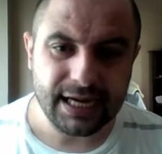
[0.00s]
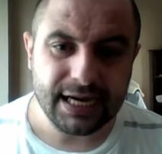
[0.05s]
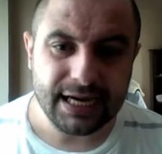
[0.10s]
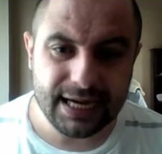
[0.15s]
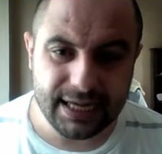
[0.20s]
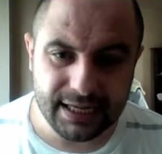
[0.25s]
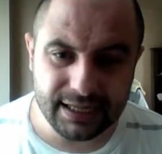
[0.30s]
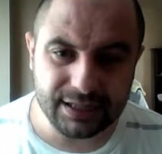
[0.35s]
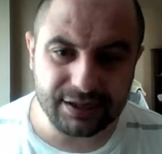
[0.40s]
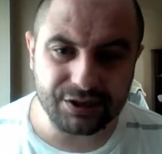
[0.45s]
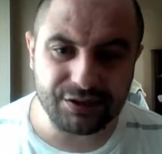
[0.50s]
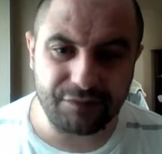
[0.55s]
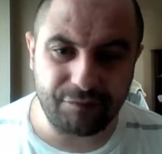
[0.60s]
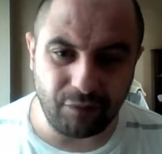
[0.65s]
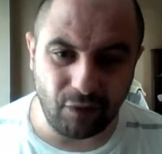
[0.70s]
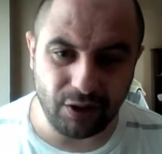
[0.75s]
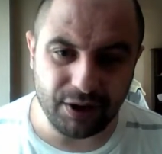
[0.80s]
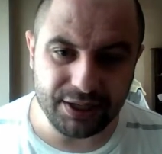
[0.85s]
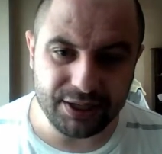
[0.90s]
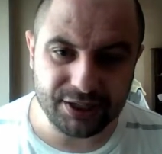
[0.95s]
Hears
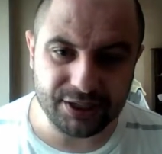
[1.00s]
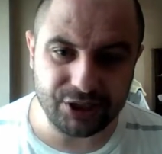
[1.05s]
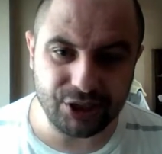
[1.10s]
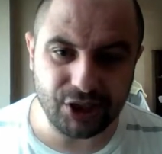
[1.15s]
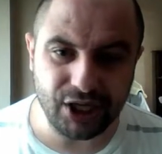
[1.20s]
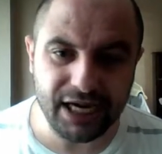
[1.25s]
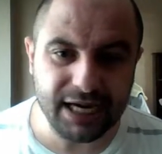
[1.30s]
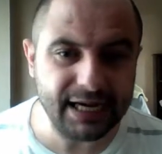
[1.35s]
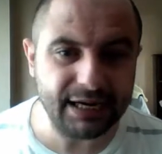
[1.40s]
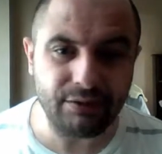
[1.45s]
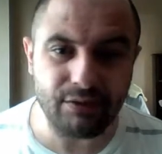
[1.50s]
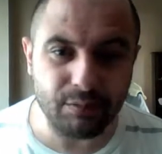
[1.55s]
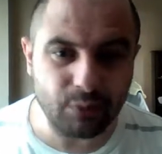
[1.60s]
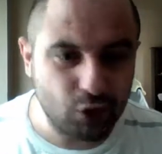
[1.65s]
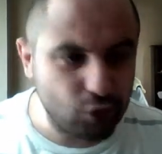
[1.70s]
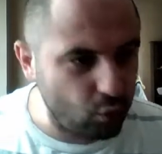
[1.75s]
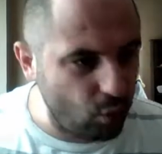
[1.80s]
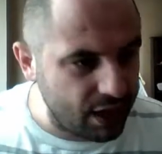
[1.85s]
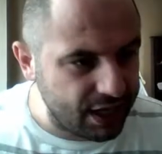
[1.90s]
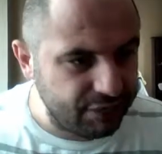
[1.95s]
voices. You hear them
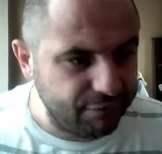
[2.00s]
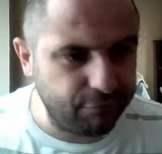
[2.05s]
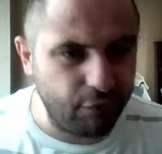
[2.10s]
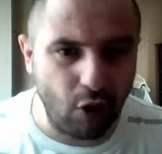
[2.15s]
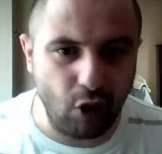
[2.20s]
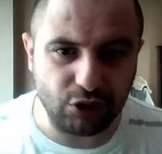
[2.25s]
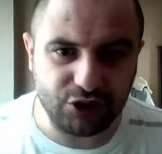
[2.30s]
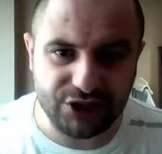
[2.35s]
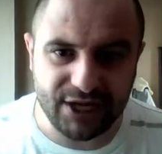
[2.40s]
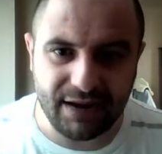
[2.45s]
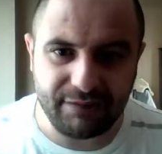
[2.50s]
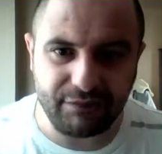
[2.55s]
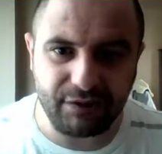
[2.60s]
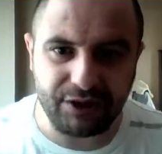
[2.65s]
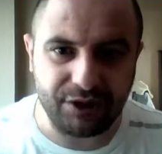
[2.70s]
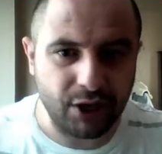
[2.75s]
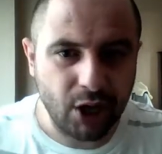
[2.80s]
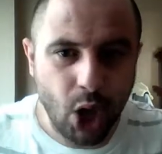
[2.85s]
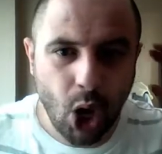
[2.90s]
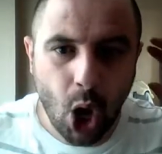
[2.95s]

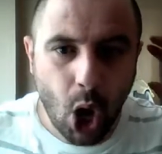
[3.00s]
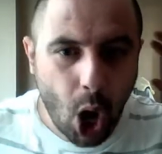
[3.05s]
24/7